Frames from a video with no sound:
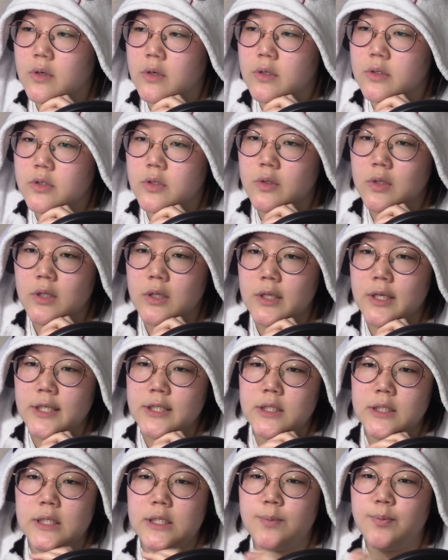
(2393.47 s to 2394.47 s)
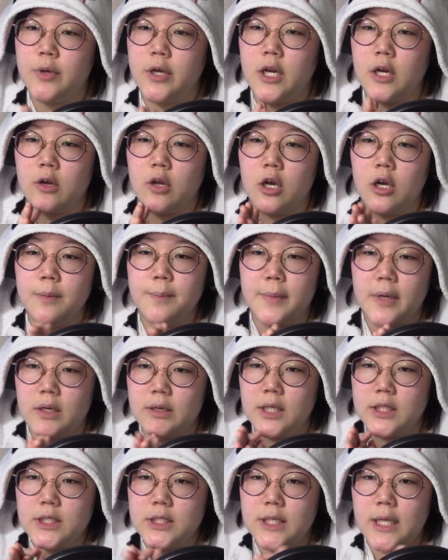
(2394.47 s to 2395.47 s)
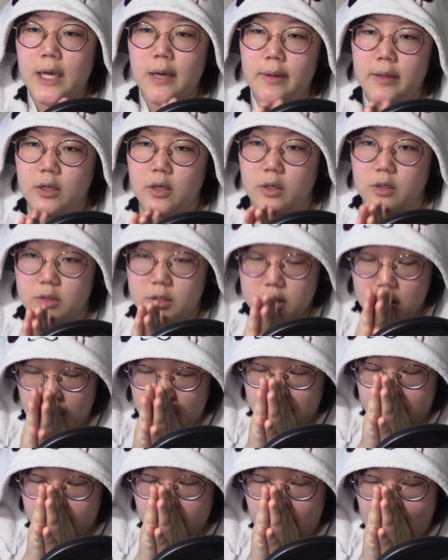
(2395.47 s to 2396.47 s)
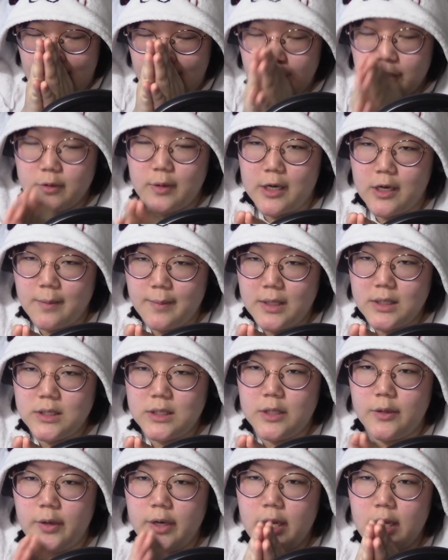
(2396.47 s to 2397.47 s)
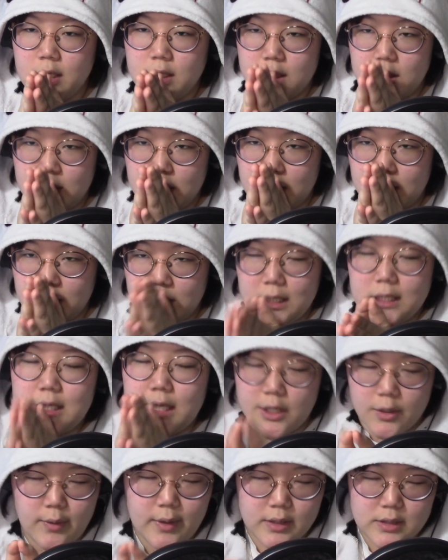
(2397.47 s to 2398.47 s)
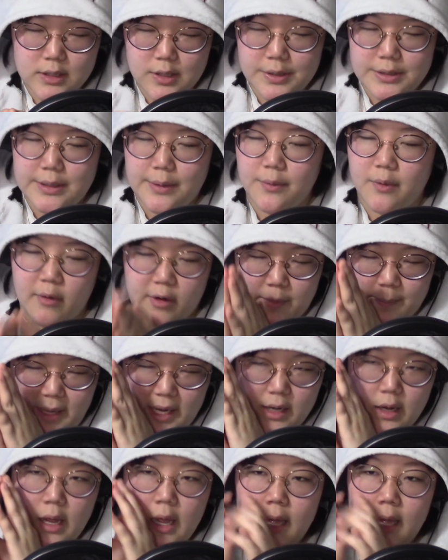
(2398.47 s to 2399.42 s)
so the list is pretty long, but let's see how it goes. So I would recommend series. These are the series I would recommend: